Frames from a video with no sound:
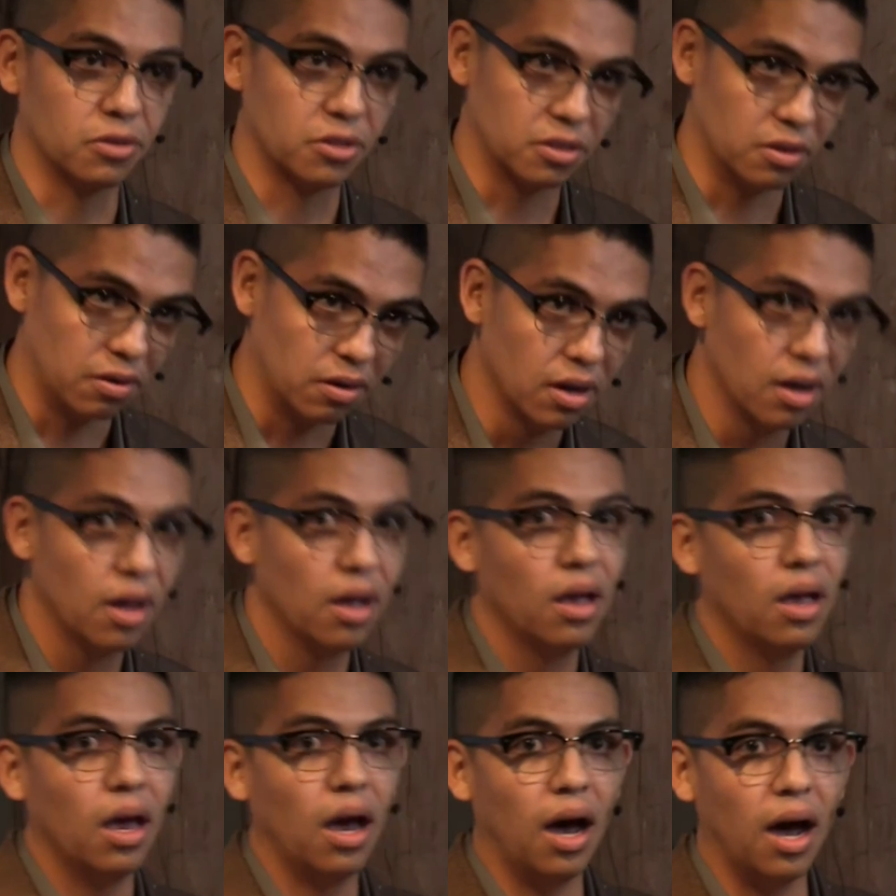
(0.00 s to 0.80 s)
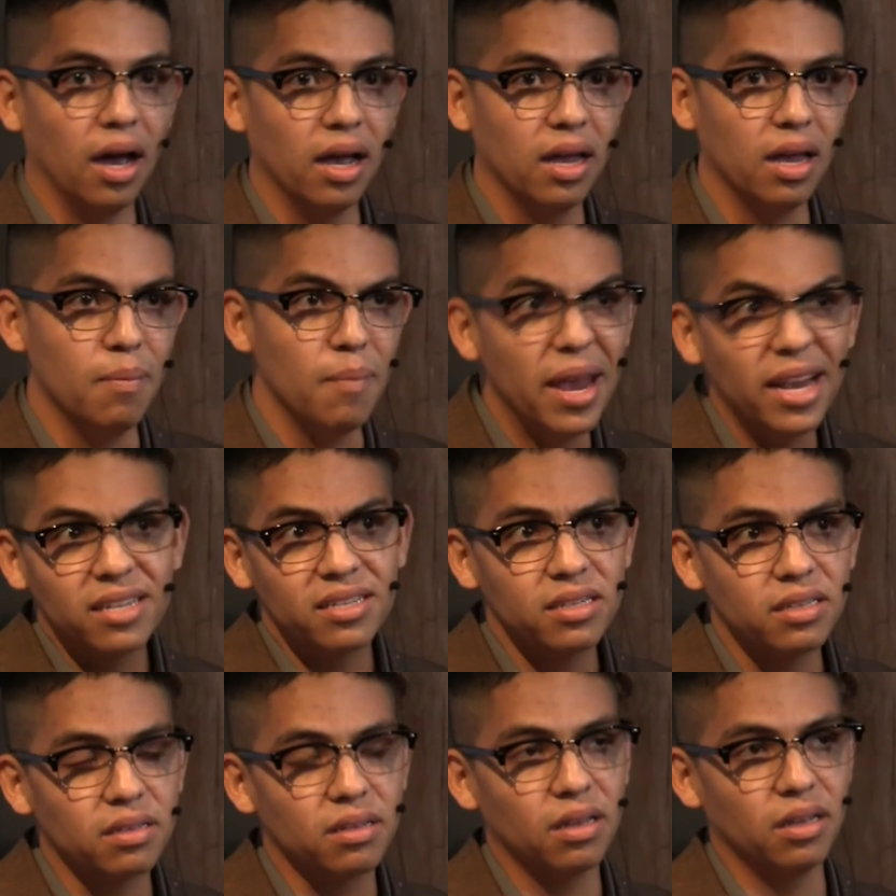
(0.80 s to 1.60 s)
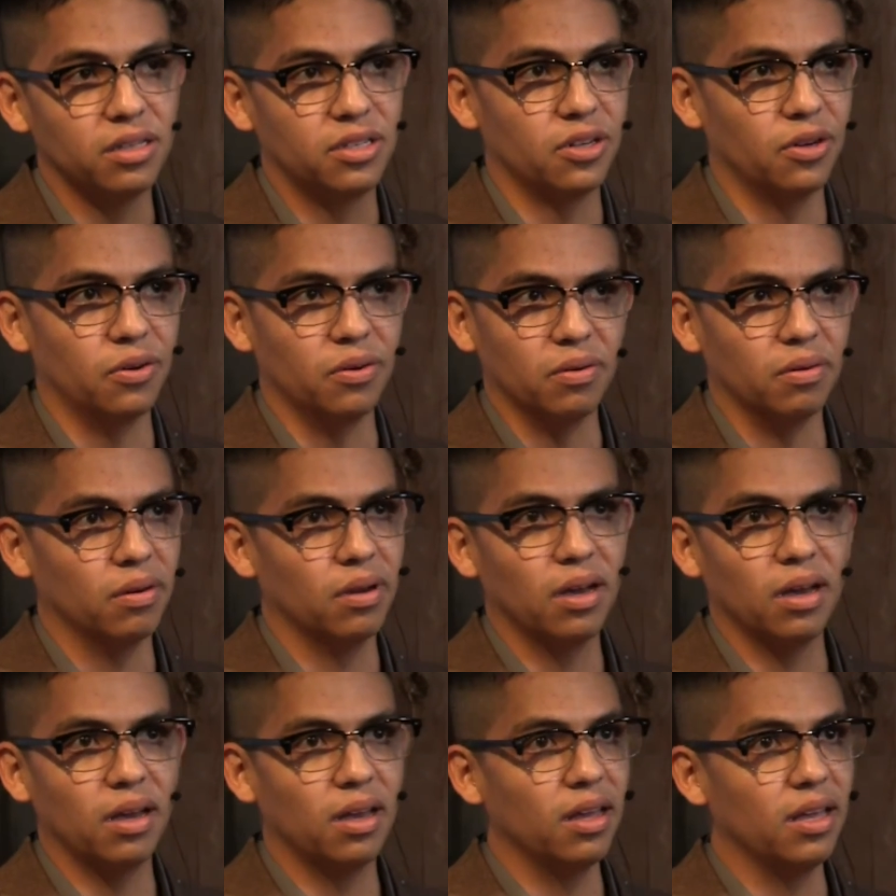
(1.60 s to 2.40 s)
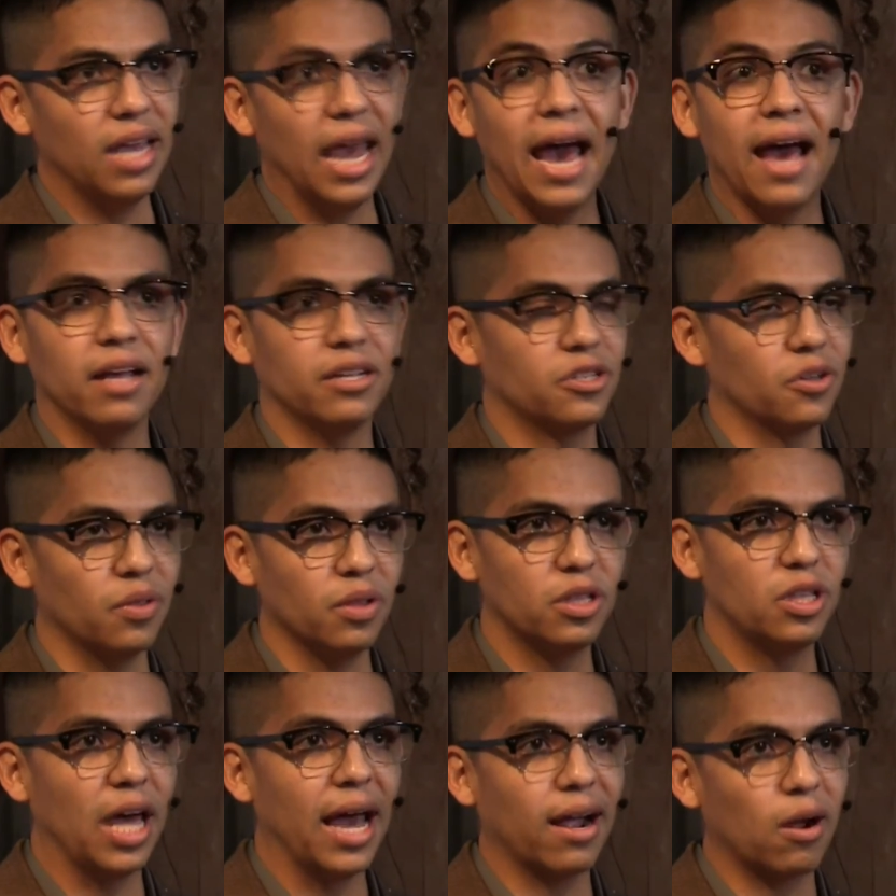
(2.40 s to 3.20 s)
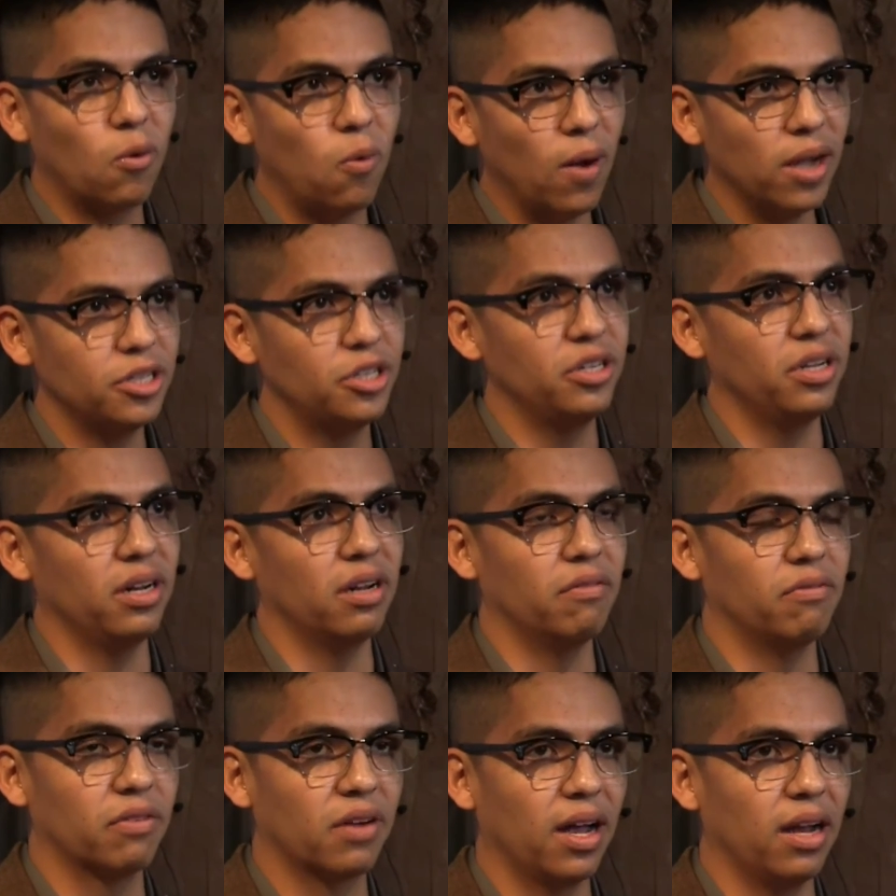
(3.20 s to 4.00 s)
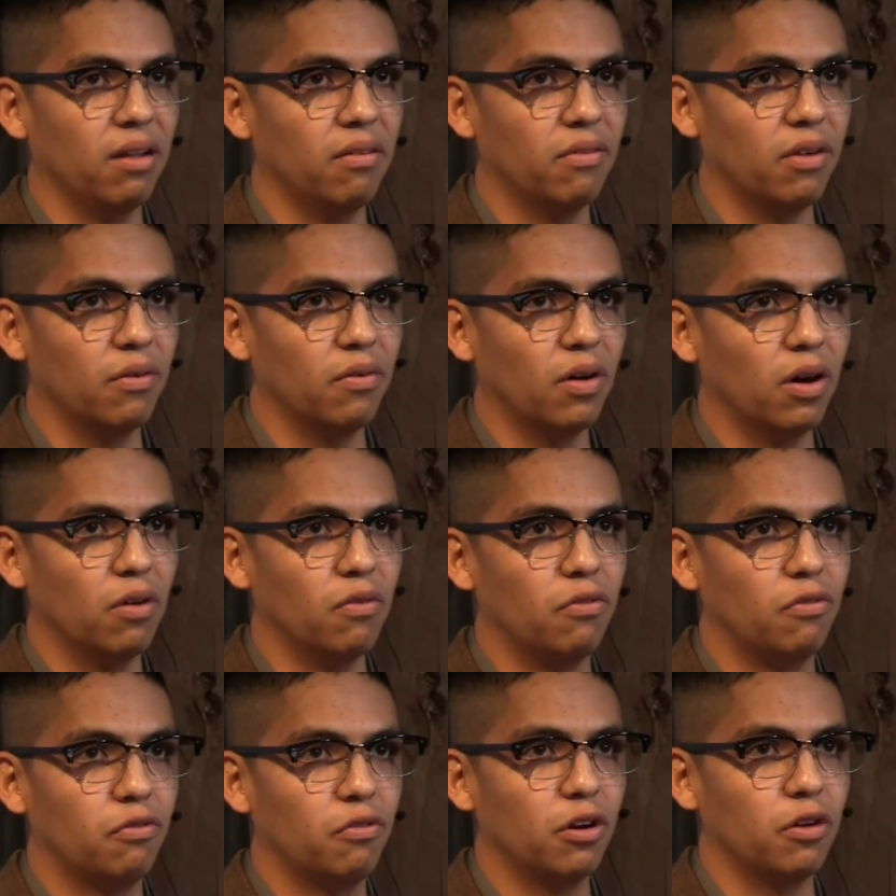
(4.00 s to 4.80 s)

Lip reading: So so that question of kind of